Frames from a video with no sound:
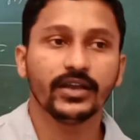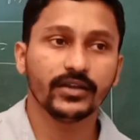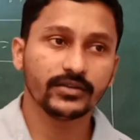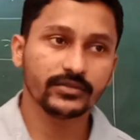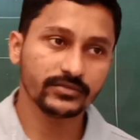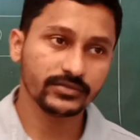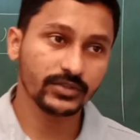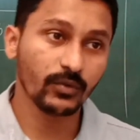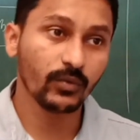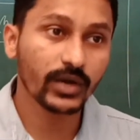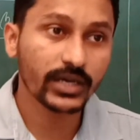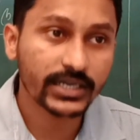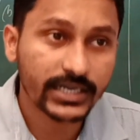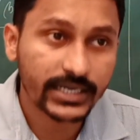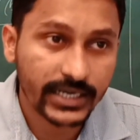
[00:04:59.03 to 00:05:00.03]
the
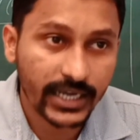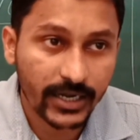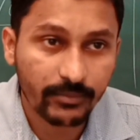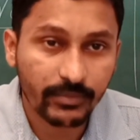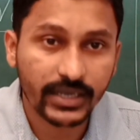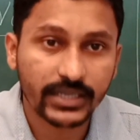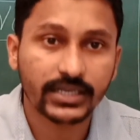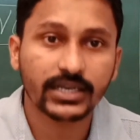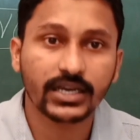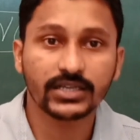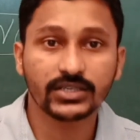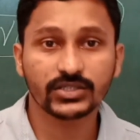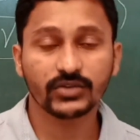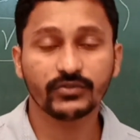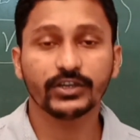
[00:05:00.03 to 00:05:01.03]
work done by the
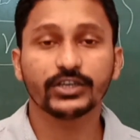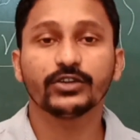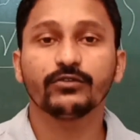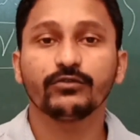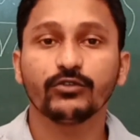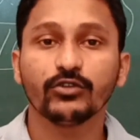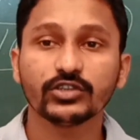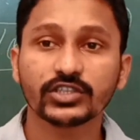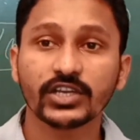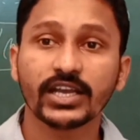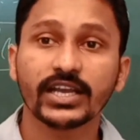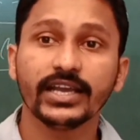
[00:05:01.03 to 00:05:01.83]
conservative force